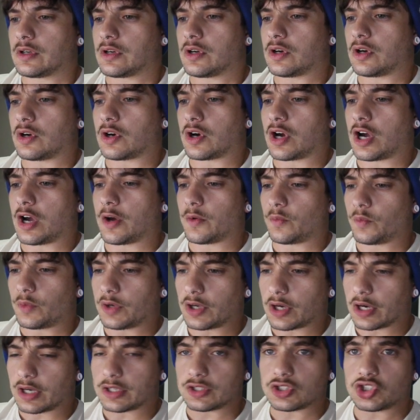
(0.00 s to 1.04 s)
Alright, we
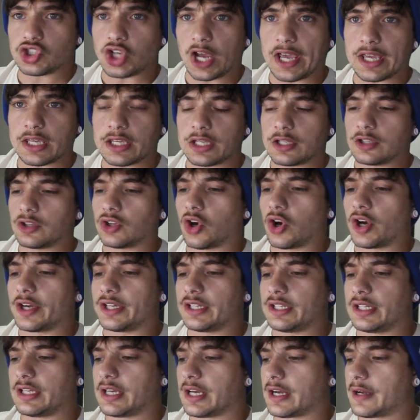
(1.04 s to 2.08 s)
got Jakey Lloyd
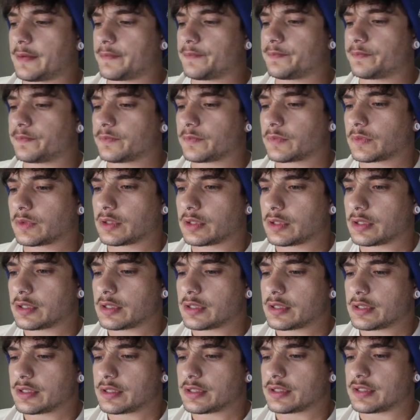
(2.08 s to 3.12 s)
here,
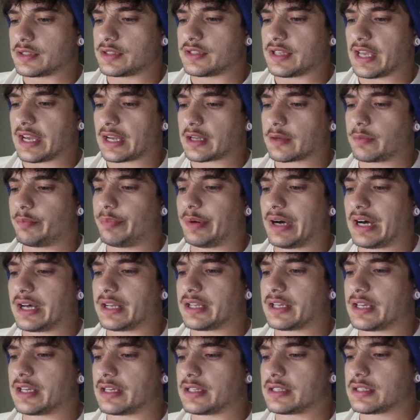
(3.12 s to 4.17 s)
Zach
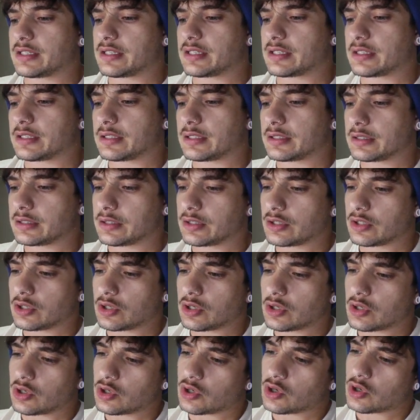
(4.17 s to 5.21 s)
Butters,
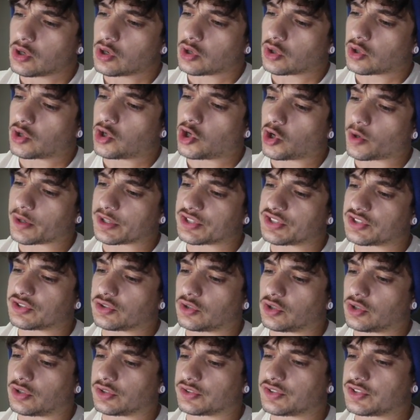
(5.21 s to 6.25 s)
Cora
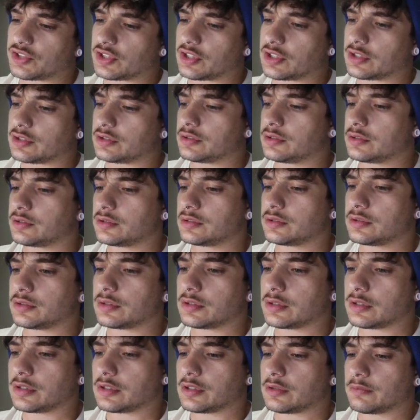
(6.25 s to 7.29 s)
Staunton,
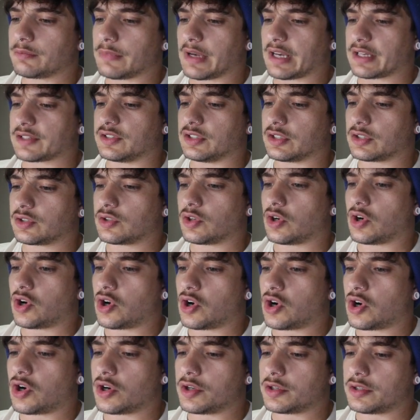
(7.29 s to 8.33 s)
Maxi
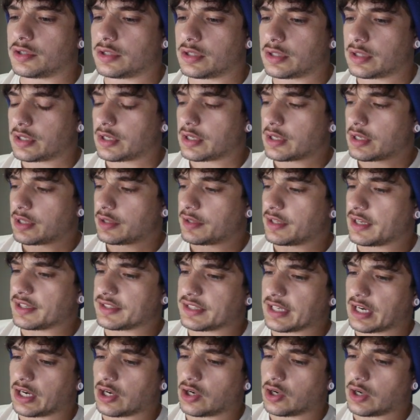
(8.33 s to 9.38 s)
Gawn, there's
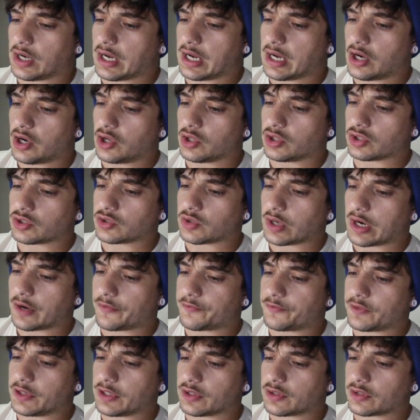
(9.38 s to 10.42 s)
our
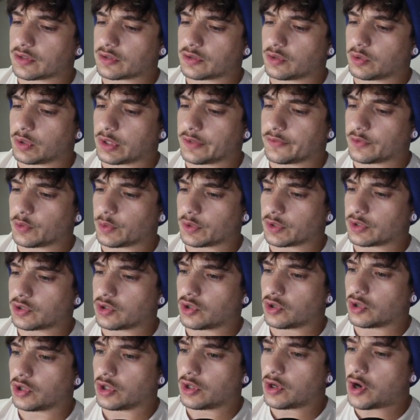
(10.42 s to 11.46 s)
holographic, or whatever you want to
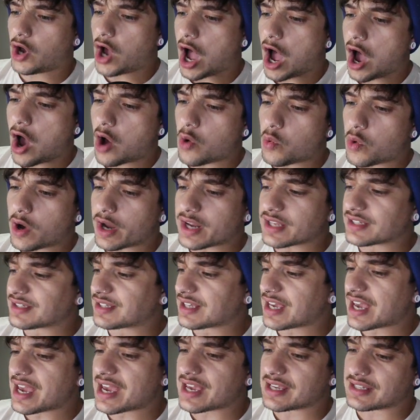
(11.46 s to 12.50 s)
call it. Oh, what is
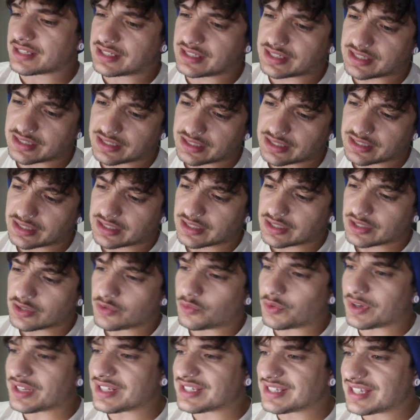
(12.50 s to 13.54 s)
this?
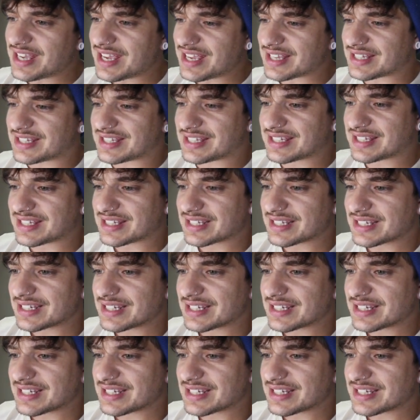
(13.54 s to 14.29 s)
What is this?